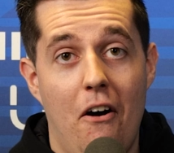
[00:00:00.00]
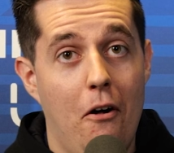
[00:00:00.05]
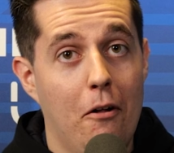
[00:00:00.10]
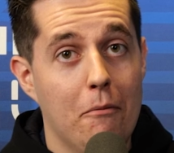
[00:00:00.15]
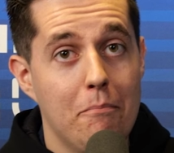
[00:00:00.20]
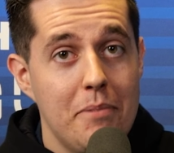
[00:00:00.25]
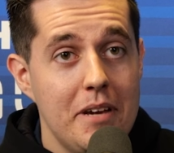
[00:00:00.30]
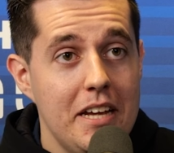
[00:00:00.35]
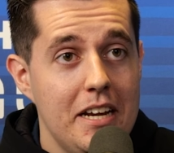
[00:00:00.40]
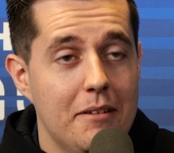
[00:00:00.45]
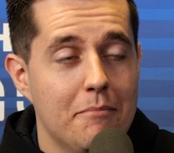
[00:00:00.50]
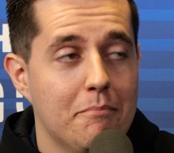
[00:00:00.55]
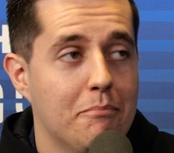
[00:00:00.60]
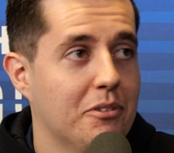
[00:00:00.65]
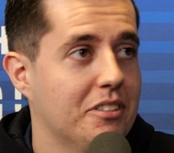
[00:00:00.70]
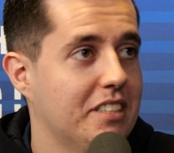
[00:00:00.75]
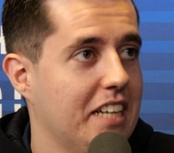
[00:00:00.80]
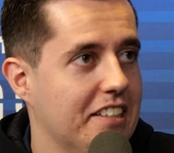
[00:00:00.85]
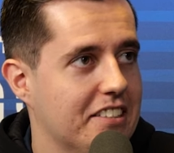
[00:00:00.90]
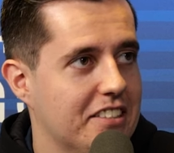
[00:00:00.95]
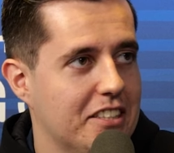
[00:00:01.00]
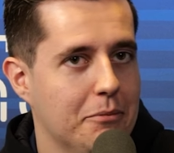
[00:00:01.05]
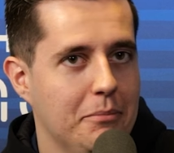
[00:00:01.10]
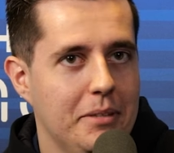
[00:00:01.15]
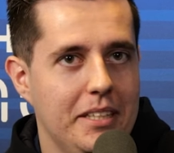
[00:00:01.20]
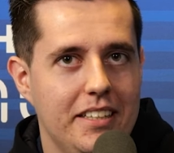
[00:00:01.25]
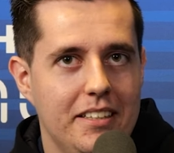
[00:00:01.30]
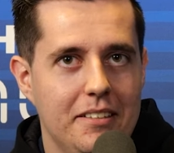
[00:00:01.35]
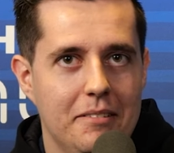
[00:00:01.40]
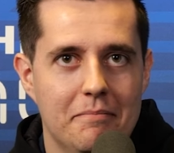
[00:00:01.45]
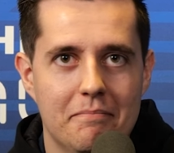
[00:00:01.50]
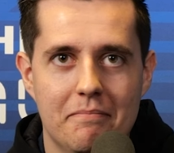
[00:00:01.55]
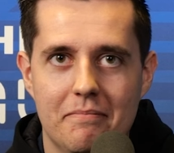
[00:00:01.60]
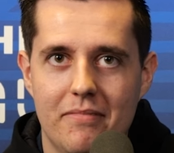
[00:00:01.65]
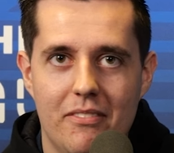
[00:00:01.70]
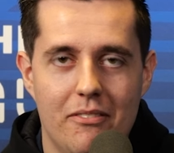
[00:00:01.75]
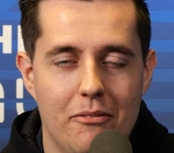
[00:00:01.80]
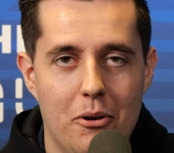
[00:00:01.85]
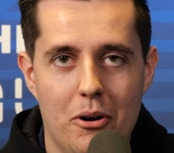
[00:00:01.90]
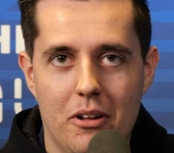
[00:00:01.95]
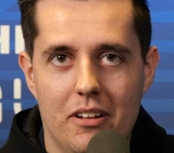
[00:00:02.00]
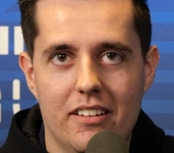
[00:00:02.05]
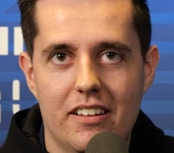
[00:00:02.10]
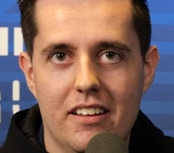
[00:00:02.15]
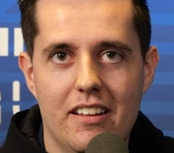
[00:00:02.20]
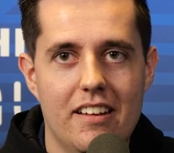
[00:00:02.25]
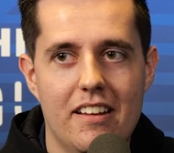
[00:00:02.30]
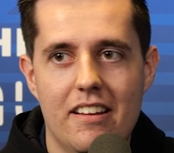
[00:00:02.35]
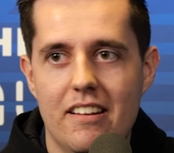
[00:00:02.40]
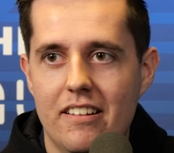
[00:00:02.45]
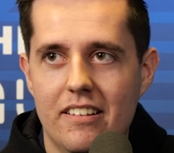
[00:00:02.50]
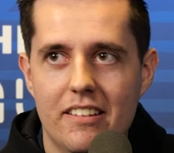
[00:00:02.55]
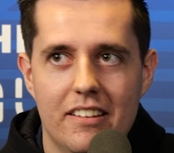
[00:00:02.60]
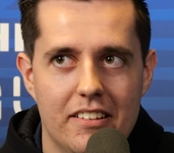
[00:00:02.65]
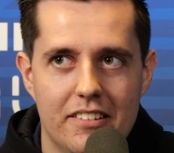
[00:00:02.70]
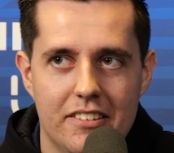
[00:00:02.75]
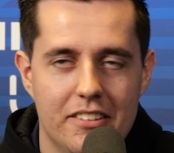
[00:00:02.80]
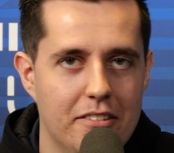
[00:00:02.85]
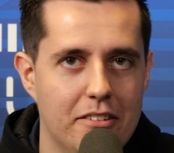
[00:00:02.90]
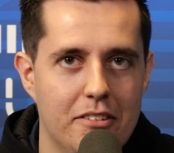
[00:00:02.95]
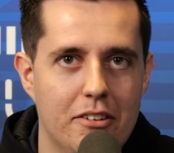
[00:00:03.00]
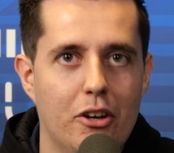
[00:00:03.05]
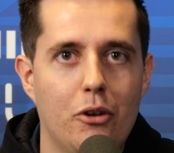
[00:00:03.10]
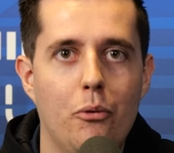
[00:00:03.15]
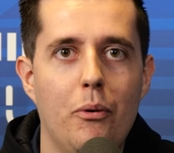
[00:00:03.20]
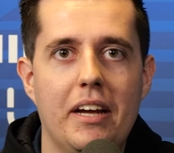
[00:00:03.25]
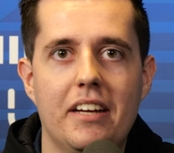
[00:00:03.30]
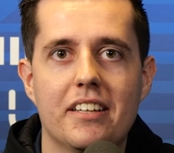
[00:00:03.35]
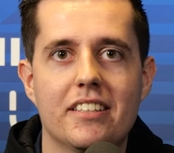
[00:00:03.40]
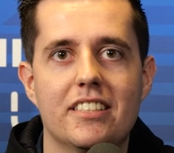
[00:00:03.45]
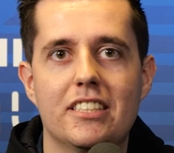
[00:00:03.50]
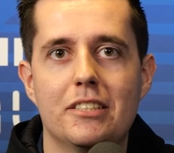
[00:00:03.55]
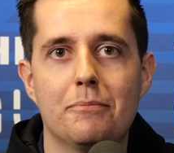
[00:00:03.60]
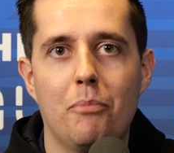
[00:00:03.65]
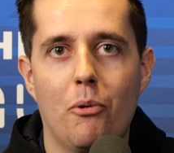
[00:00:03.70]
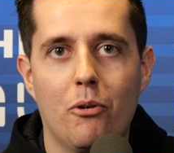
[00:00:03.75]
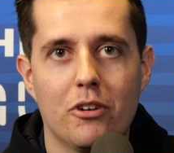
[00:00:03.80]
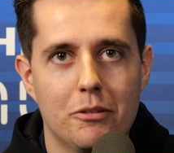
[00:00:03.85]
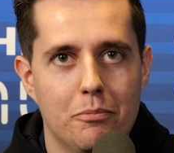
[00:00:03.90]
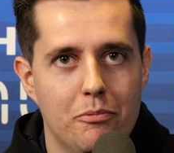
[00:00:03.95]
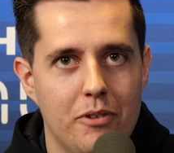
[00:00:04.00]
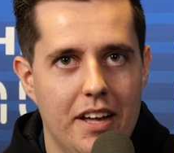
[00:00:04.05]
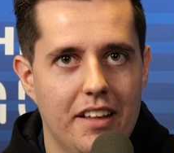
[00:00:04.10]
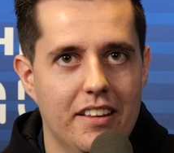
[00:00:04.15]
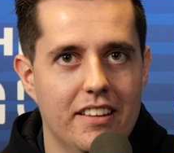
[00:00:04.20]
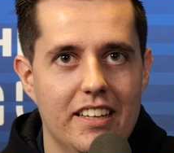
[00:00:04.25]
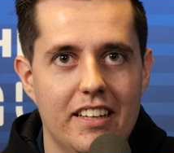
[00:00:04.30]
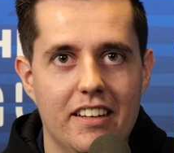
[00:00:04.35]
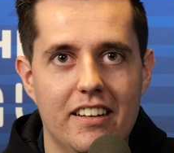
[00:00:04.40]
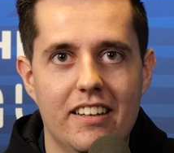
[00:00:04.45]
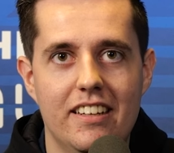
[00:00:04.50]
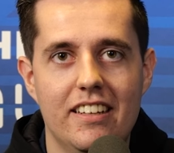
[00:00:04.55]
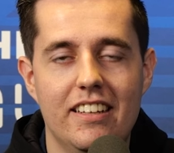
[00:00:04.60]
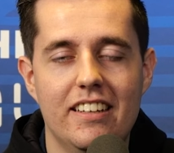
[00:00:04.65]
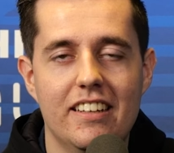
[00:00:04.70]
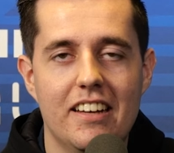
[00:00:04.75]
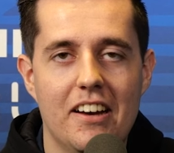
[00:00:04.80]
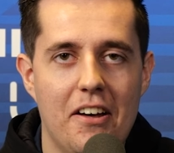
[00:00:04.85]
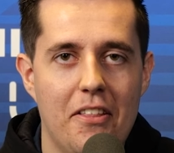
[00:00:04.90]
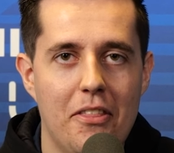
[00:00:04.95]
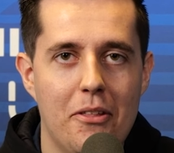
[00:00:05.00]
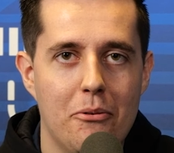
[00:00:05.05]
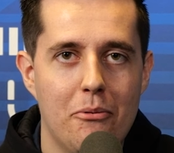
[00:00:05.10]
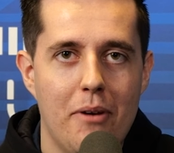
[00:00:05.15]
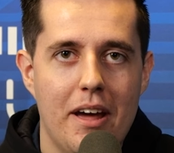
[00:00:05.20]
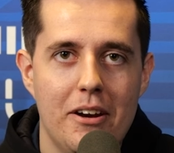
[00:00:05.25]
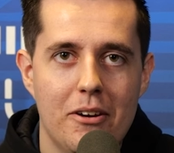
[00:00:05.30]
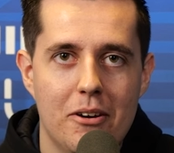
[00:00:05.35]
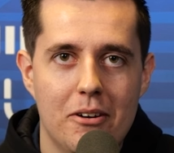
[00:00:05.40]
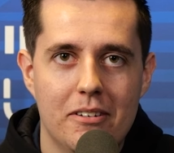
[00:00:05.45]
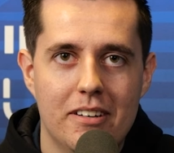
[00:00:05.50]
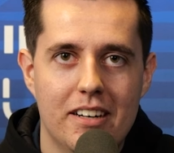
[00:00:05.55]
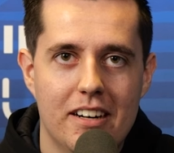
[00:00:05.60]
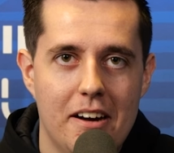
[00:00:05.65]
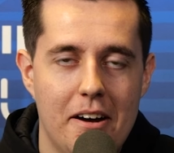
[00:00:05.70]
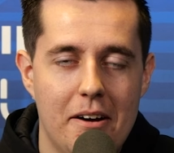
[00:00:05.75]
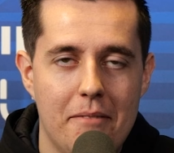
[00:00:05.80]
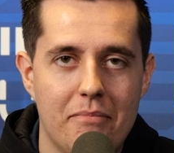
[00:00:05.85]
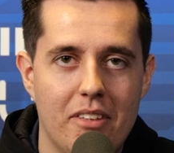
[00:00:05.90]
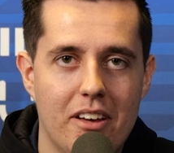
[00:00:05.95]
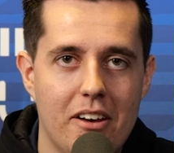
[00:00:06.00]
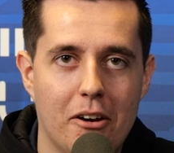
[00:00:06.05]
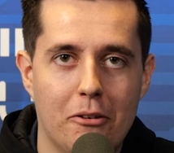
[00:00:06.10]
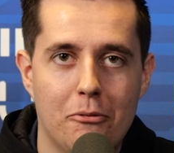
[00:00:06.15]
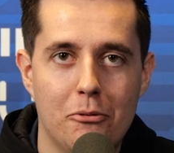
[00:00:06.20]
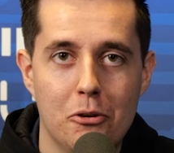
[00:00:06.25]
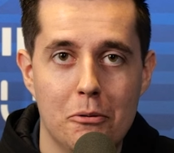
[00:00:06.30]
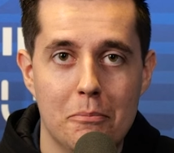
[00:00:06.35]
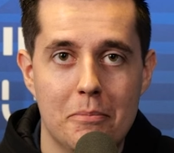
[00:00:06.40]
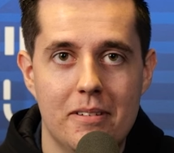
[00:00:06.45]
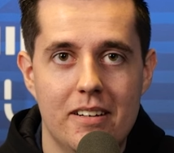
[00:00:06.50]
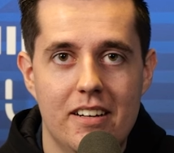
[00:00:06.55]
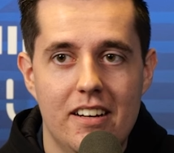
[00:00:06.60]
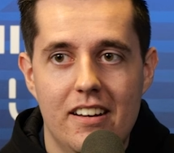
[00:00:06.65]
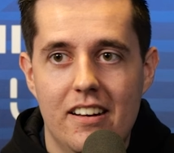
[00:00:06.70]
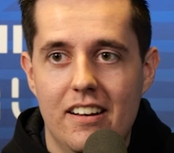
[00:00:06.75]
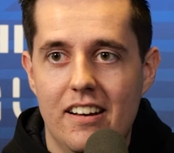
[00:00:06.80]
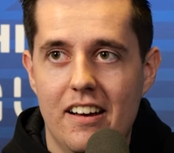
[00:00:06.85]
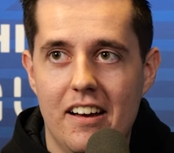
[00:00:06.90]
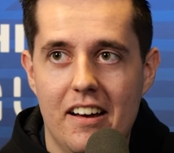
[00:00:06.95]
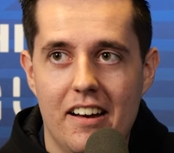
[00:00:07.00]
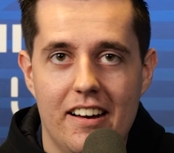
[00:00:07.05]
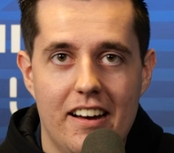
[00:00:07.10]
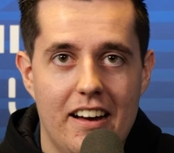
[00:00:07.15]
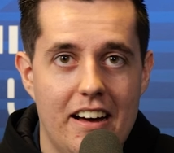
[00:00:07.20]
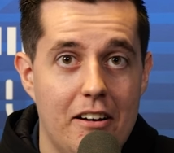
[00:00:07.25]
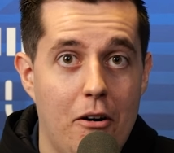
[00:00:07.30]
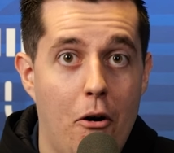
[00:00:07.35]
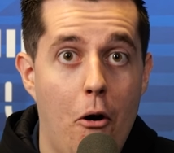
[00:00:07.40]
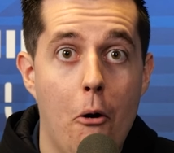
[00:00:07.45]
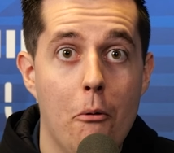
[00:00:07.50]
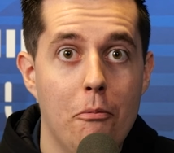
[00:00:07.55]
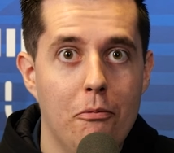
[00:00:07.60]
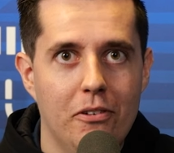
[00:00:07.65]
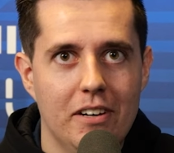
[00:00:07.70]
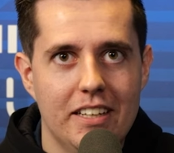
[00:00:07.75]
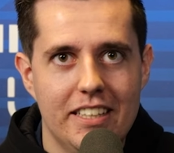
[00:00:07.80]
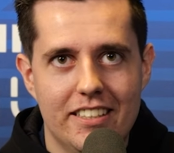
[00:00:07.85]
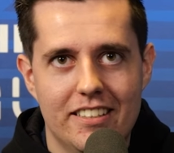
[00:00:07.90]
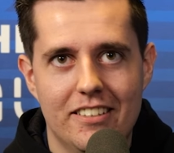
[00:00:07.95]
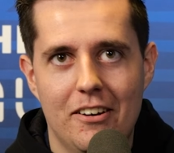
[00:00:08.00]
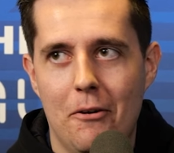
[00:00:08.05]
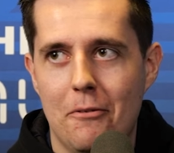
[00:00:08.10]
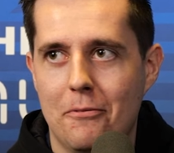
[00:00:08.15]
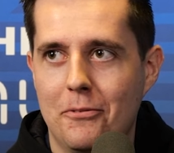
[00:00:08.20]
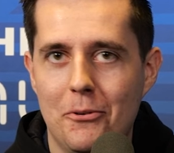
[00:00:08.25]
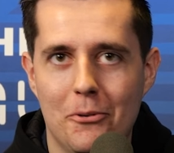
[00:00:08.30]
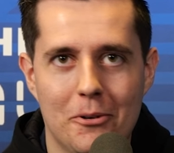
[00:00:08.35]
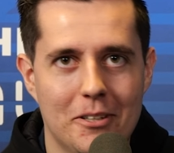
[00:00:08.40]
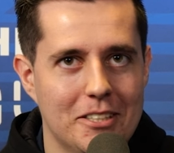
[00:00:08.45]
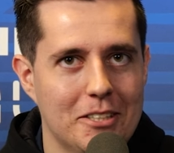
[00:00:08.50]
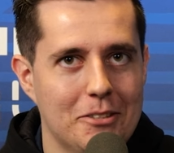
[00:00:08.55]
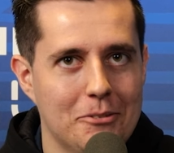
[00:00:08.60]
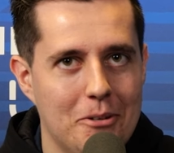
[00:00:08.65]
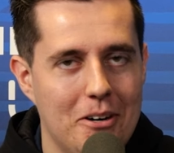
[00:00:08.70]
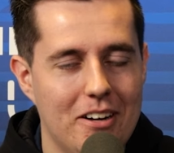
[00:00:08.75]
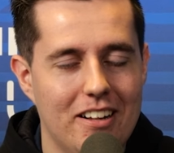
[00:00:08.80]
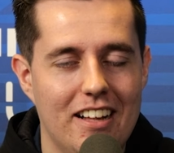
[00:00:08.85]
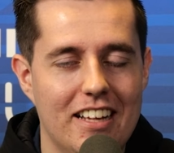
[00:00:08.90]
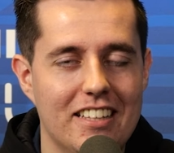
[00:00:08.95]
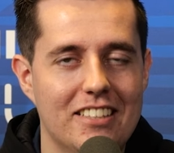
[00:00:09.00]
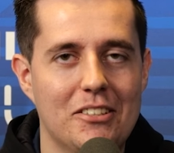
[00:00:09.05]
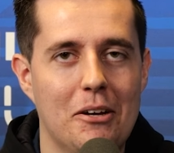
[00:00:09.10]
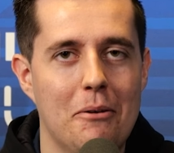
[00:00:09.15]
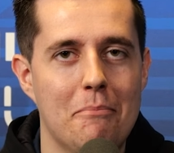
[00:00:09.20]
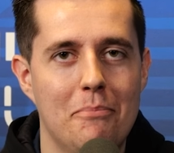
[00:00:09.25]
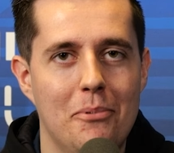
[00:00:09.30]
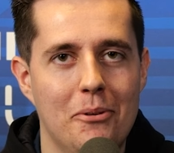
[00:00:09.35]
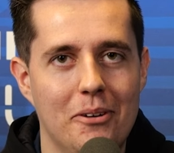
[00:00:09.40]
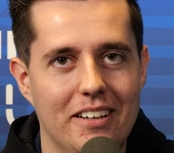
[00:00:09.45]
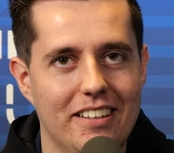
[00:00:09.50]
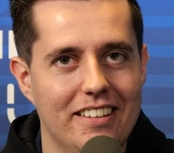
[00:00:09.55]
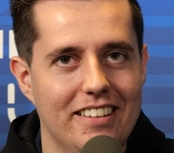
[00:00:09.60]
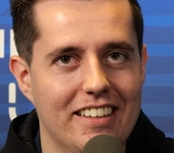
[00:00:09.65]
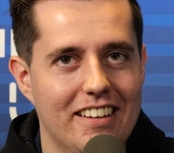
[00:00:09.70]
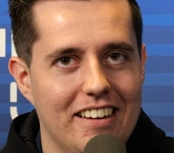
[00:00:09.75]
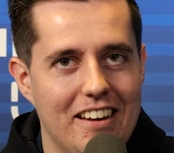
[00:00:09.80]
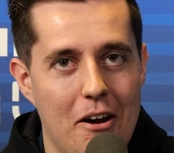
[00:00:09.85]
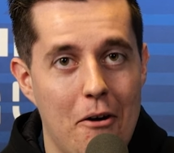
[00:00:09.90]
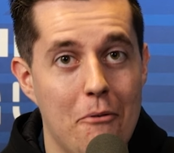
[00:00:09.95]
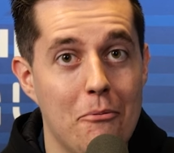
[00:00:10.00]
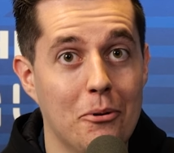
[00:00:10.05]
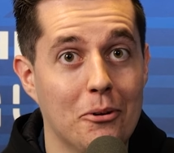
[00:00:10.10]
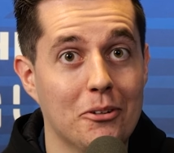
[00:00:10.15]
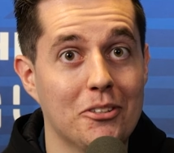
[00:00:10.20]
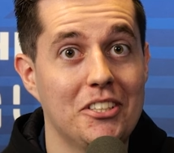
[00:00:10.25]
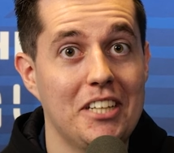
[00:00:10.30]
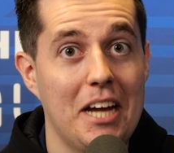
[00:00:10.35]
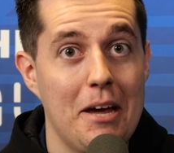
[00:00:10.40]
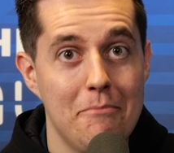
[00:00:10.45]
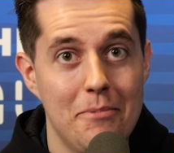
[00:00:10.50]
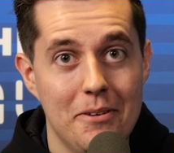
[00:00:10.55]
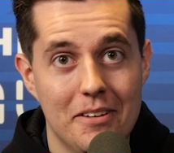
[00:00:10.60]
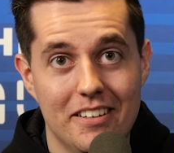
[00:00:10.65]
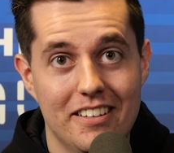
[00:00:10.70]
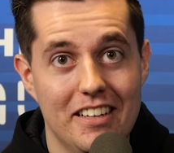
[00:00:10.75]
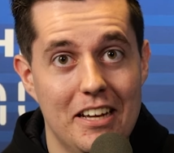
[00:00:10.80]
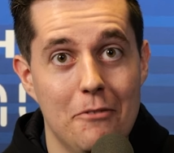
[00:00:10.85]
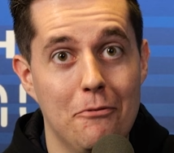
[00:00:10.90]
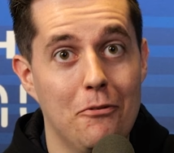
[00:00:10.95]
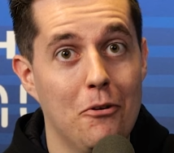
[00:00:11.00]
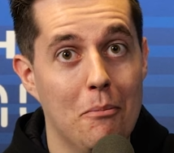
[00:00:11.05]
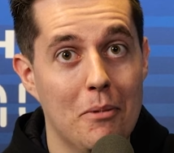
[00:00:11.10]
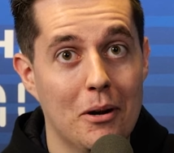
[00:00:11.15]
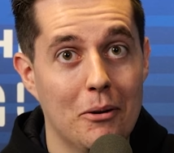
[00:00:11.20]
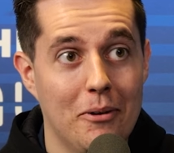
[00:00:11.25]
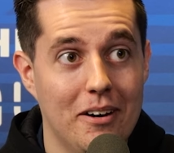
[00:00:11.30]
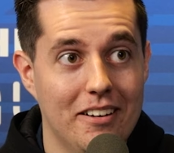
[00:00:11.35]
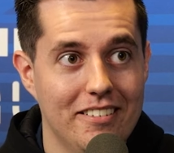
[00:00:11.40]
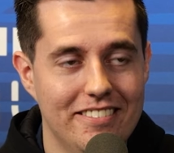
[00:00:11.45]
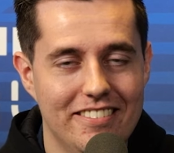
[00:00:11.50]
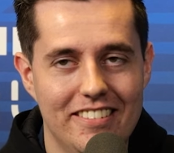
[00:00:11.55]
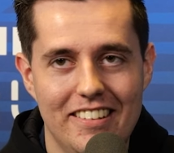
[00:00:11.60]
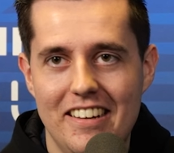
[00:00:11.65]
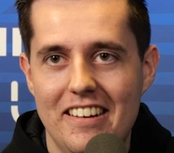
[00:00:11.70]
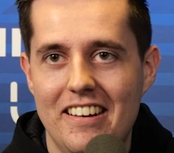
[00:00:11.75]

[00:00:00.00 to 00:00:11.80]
Alpine presents to me well uh, the quickest sports brand in the uh, the Renault um, uh, group uh, hopefully, of course, as well, at some point, uh, a world champion in Formula One,